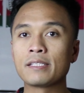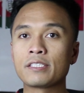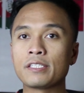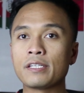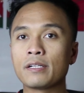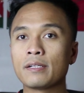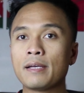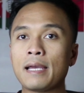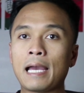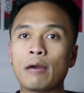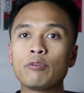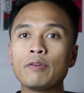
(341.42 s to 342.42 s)
seal,
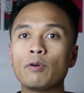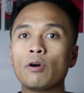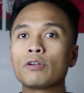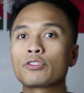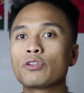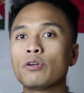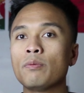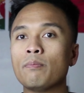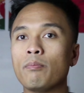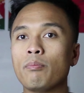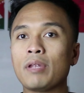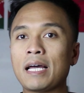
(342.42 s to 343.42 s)
and we've also
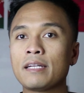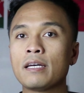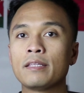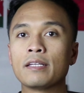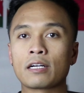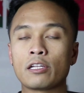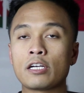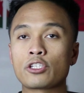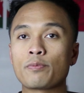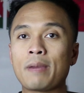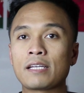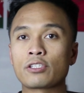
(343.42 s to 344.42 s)
bled the
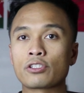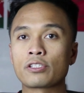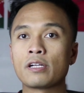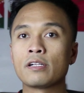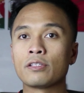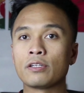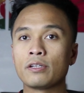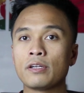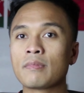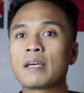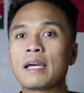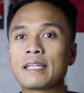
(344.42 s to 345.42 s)
clutch master cylinder.
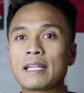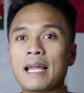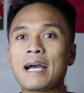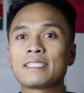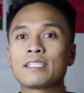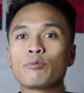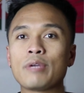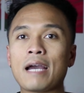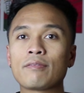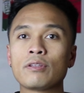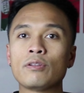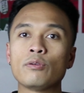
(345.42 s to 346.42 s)
And the last thing we
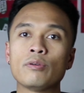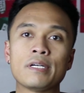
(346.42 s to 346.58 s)
have to do